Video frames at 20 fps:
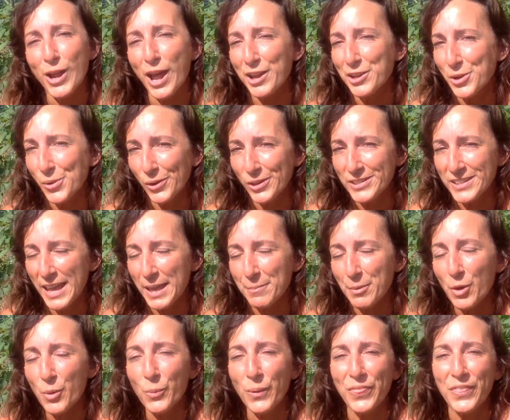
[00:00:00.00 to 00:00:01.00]
on your
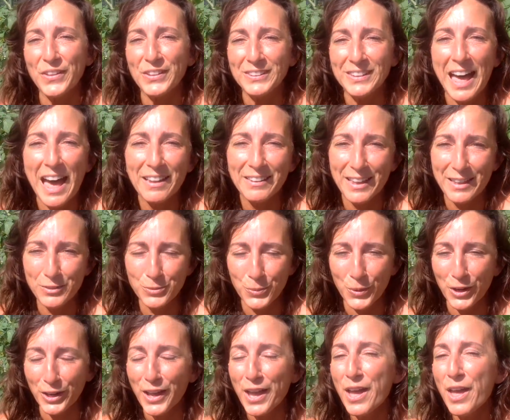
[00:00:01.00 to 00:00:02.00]
table with a lot less
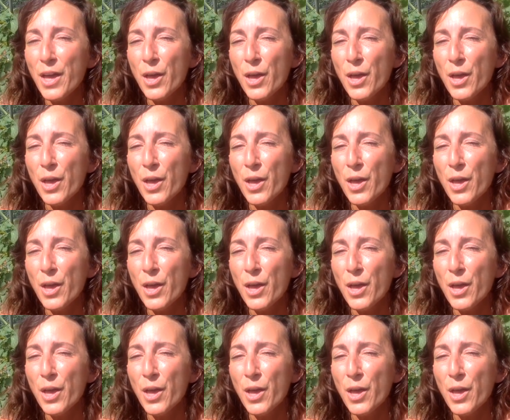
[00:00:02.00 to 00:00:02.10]
work.